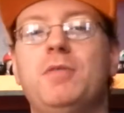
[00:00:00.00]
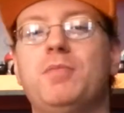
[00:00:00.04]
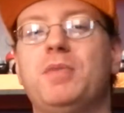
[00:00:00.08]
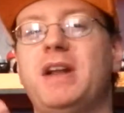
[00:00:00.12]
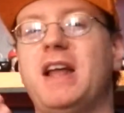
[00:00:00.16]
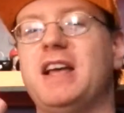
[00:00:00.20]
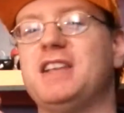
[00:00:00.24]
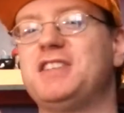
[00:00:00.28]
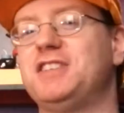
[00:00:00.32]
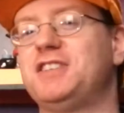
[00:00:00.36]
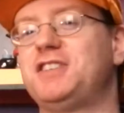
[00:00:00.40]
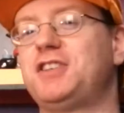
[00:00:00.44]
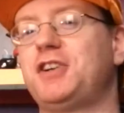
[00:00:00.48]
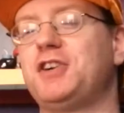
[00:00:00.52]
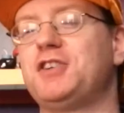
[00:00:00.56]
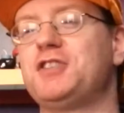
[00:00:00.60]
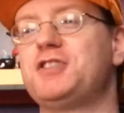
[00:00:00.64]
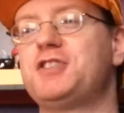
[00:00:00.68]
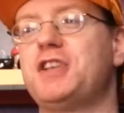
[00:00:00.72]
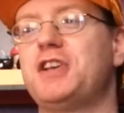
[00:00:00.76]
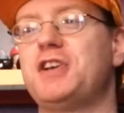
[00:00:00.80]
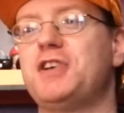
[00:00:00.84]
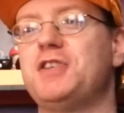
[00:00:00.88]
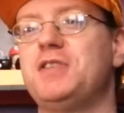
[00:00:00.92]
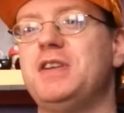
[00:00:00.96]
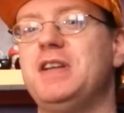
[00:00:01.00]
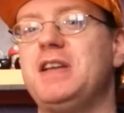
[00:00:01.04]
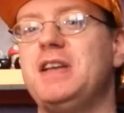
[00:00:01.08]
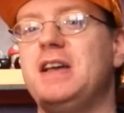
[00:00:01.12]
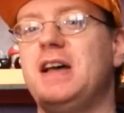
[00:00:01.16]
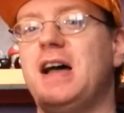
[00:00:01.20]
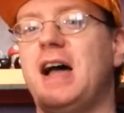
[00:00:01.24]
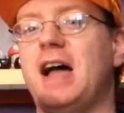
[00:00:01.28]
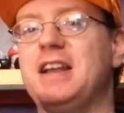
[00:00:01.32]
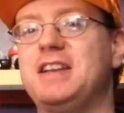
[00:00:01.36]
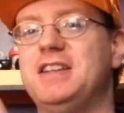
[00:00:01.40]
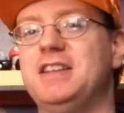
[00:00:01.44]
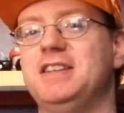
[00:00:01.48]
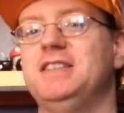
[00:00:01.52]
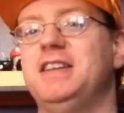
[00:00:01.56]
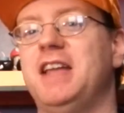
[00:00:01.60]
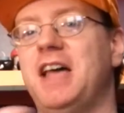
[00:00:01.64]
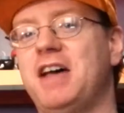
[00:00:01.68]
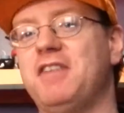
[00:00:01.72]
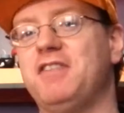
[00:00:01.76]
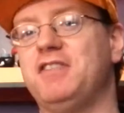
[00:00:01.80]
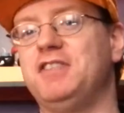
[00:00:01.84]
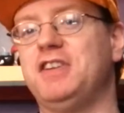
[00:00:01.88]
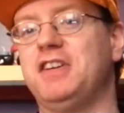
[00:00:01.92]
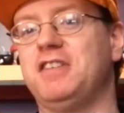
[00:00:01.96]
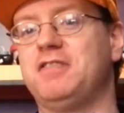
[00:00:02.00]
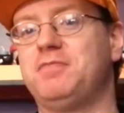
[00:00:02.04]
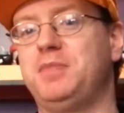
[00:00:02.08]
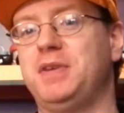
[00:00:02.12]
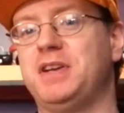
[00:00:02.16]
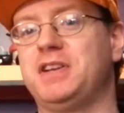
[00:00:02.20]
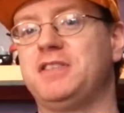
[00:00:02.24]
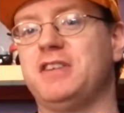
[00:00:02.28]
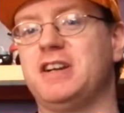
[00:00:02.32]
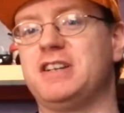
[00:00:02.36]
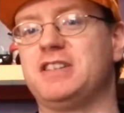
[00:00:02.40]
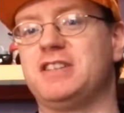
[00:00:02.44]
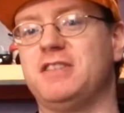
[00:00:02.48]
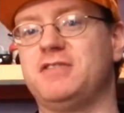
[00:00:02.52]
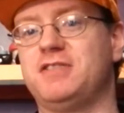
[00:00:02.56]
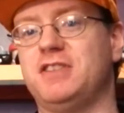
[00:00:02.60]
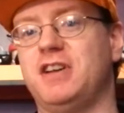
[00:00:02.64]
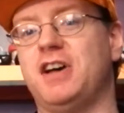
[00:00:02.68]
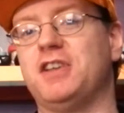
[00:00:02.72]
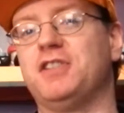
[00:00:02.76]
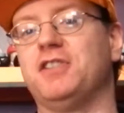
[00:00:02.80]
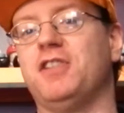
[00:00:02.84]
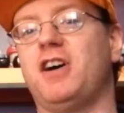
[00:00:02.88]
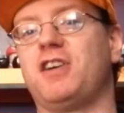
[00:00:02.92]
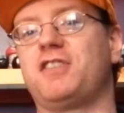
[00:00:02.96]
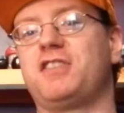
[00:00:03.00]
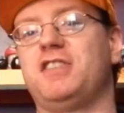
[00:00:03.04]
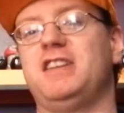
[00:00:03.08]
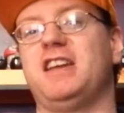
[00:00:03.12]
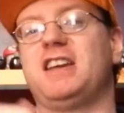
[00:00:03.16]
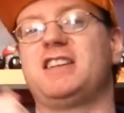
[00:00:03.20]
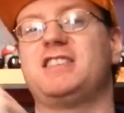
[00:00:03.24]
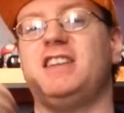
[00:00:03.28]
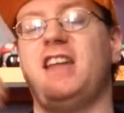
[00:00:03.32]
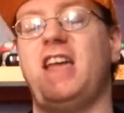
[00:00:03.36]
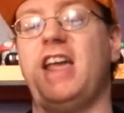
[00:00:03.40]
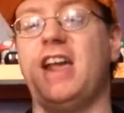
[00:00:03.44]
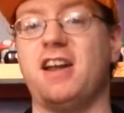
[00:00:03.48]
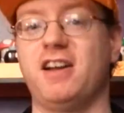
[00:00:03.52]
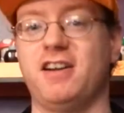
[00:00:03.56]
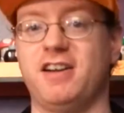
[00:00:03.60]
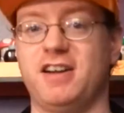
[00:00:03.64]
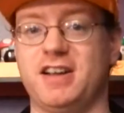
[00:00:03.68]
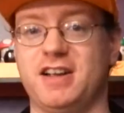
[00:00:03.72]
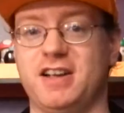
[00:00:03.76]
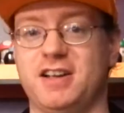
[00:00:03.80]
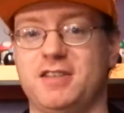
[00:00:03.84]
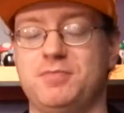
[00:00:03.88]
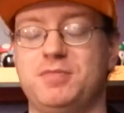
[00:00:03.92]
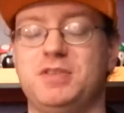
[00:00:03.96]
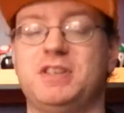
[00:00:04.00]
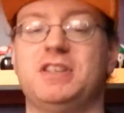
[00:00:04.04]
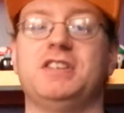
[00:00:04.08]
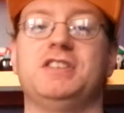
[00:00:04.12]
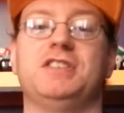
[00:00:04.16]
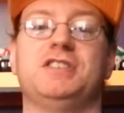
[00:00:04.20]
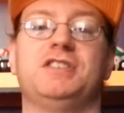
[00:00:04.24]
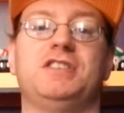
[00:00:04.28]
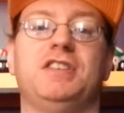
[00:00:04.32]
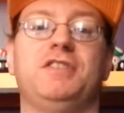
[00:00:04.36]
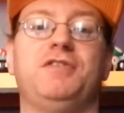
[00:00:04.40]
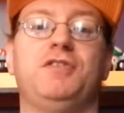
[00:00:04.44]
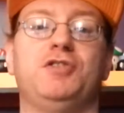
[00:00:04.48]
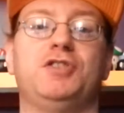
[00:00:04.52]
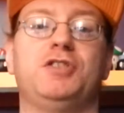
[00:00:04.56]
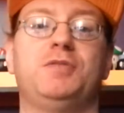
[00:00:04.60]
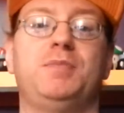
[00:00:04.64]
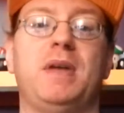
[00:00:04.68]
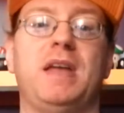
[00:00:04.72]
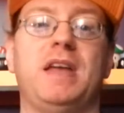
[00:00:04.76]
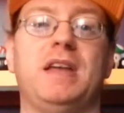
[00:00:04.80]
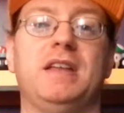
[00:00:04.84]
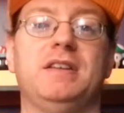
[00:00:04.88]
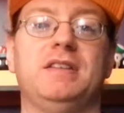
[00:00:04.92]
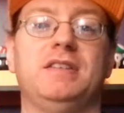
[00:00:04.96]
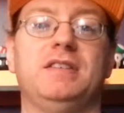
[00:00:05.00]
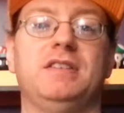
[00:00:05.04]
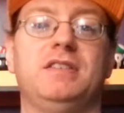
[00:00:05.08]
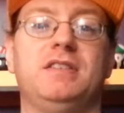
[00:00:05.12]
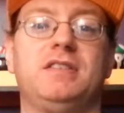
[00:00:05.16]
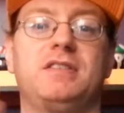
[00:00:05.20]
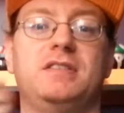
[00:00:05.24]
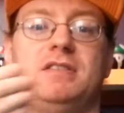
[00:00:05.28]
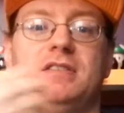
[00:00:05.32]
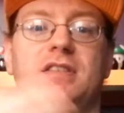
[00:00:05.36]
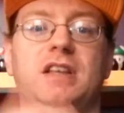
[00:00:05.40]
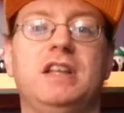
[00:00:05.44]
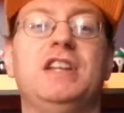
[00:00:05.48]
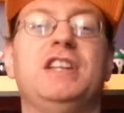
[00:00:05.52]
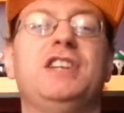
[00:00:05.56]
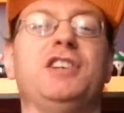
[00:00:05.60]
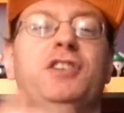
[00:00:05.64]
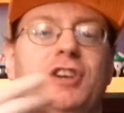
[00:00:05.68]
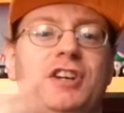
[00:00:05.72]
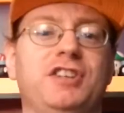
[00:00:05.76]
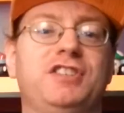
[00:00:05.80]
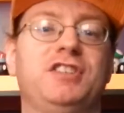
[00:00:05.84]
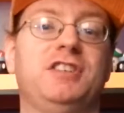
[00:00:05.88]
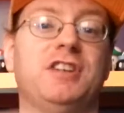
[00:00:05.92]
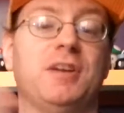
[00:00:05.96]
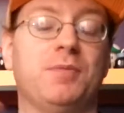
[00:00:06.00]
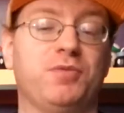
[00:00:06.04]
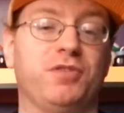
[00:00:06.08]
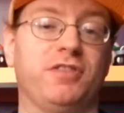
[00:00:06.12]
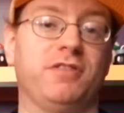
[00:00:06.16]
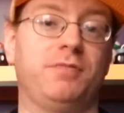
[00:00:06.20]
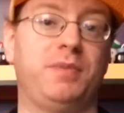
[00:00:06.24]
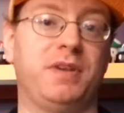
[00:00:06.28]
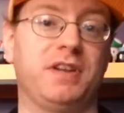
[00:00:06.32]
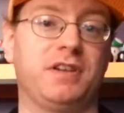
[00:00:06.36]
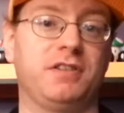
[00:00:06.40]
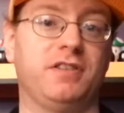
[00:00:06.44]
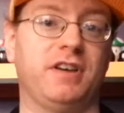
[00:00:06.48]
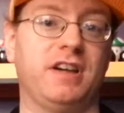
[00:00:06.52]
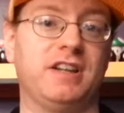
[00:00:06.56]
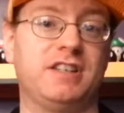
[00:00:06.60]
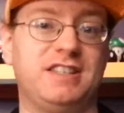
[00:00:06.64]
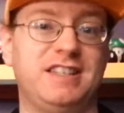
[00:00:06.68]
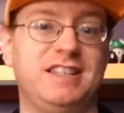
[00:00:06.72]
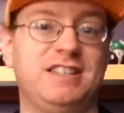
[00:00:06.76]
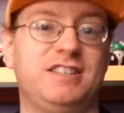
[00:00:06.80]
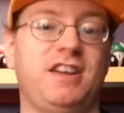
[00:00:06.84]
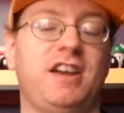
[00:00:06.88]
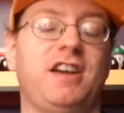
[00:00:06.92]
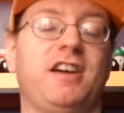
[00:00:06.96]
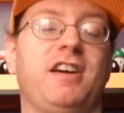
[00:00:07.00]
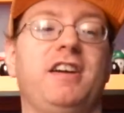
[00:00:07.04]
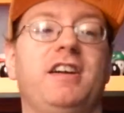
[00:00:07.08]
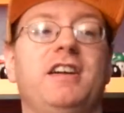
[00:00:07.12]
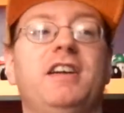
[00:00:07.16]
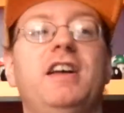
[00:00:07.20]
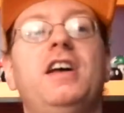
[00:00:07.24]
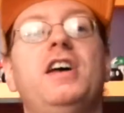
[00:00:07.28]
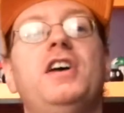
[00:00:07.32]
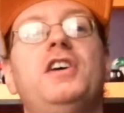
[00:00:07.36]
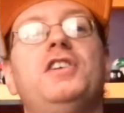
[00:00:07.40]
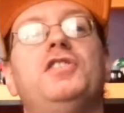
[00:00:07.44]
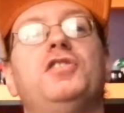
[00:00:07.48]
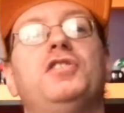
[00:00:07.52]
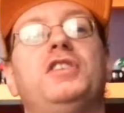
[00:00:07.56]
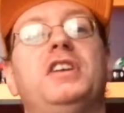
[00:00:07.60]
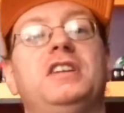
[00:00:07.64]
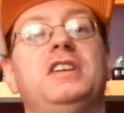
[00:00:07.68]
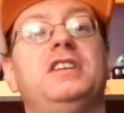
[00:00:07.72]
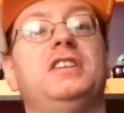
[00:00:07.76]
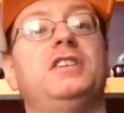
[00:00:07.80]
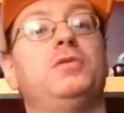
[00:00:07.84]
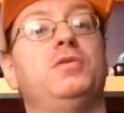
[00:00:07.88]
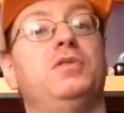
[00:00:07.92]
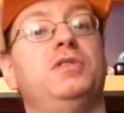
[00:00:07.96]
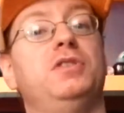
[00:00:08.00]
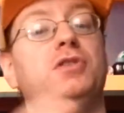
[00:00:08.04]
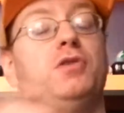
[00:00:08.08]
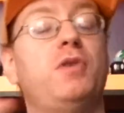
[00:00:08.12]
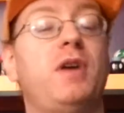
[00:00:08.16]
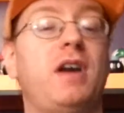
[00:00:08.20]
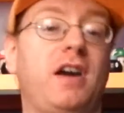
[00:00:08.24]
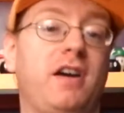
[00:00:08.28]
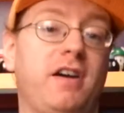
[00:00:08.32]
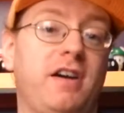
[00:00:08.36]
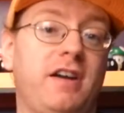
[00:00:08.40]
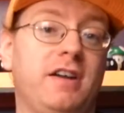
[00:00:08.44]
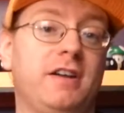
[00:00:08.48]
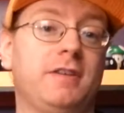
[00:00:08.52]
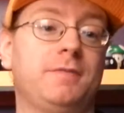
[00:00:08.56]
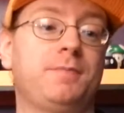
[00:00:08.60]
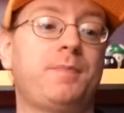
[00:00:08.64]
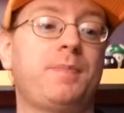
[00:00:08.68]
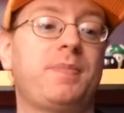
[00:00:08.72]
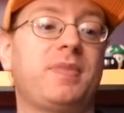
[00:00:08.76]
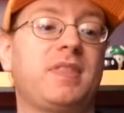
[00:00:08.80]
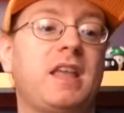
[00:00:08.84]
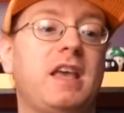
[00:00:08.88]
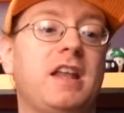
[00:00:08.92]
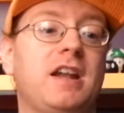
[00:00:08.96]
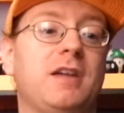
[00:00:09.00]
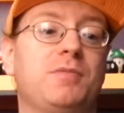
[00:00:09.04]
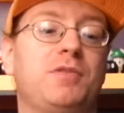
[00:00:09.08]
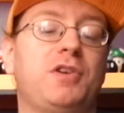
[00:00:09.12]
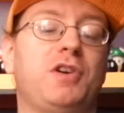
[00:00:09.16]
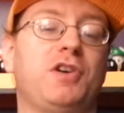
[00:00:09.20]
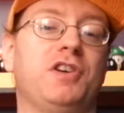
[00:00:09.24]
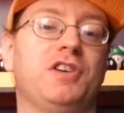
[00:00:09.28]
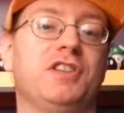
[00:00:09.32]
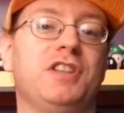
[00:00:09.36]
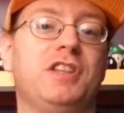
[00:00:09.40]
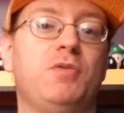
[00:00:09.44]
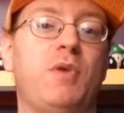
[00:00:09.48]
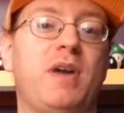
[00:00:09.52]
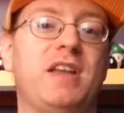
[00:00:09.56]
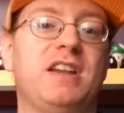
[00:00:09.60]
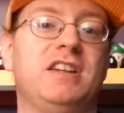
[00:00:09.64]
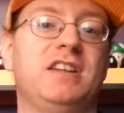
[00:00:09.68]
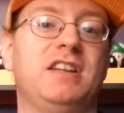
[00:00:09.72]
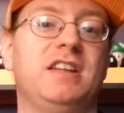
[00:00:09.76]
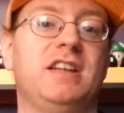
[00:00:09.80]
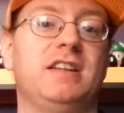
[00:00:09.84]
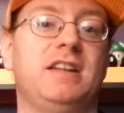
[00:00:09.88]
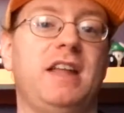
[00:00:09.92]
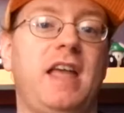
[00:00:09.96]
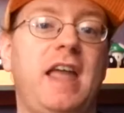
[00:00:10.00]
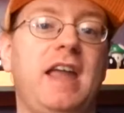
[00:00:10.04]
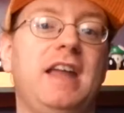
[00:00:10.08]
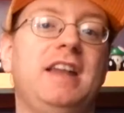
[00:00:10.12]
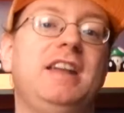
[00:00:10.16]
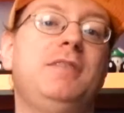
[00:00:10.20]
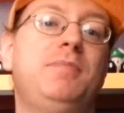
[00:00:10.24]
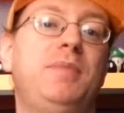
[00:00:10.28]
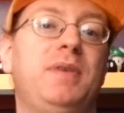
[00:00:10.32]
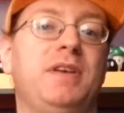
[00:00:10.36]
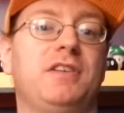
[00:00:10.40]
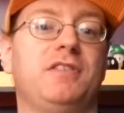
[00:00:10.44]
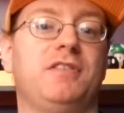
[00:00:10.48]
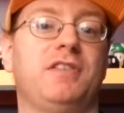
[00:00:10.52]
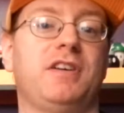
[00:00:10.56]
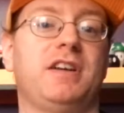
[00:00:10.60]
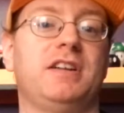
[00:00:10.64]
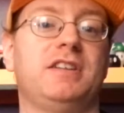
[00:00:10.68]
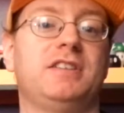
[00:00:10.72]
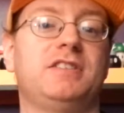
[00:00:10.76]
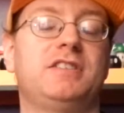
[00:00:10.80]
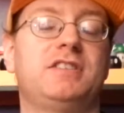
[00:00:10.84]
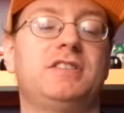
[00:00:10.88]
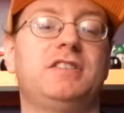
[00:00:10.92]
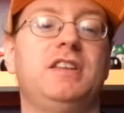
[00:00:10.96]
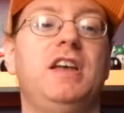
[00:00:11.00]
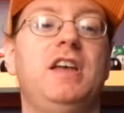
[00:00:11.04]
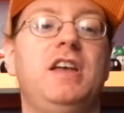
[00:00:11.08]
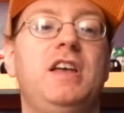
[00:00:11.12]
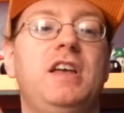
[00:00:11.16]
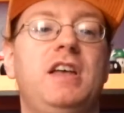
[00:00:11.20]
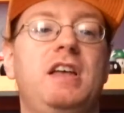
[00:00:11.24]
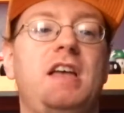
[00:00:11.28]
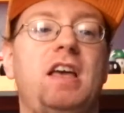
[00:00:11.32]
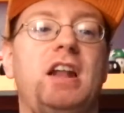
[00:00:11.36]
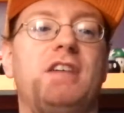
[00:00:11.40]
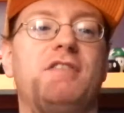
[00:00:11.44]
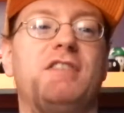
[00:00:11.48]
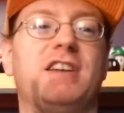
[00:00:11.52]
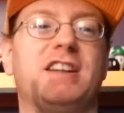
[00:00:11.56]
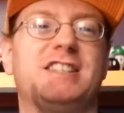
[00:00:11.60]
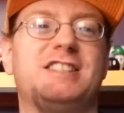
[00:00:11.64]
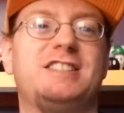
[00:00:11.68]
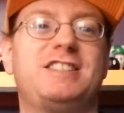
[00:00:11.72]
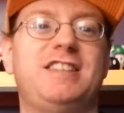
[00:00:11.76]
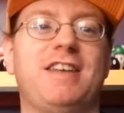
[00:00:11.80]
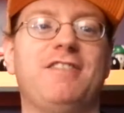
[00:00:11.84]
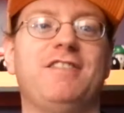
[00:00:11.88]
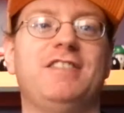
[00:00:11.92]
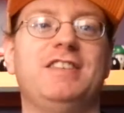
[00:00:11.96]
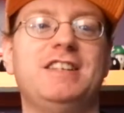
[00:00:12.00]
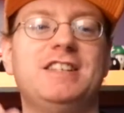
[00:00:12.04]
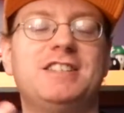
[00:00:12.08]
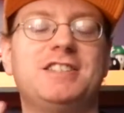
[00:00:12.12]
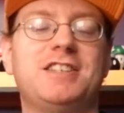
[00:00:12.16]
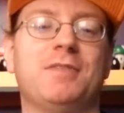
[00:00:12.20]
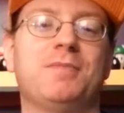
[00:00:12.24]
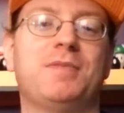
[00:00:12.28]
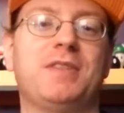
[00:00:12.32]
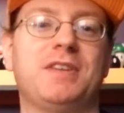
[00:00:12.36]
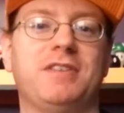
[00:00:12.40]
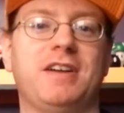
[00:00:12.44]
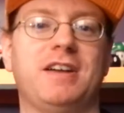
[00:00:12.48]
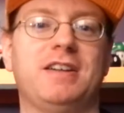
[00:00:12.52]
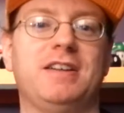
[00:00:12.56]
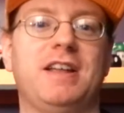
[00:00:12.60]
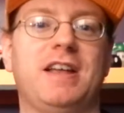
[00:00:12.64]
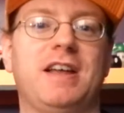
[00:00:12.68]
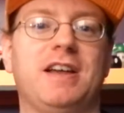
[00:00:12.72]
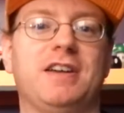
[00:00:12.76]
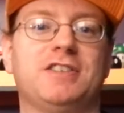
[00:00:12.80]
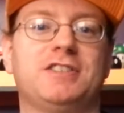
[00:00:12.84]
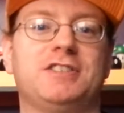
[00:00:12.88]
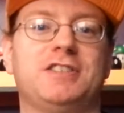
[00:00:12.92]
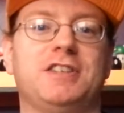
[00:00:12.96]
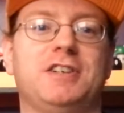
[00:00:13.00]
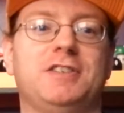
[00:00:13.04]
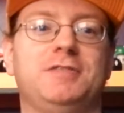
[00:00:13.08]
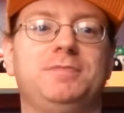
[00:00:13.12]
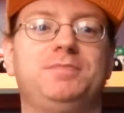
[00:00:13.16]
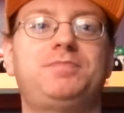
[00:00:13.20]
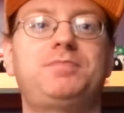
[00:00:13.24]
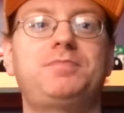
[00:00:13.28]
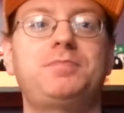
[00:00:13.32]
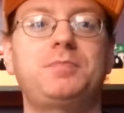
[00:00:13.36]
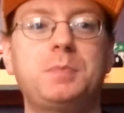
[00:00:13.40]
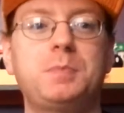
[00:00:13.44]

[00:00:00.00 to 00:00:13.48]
But as it turns out, I didn't have enough Picrites left to unlock the next area, because if you spend an increasing number of Picrites each area, you'll get into a new area, and I'm currently waiting to get 80 Picrites, and I've got 70 something right now, so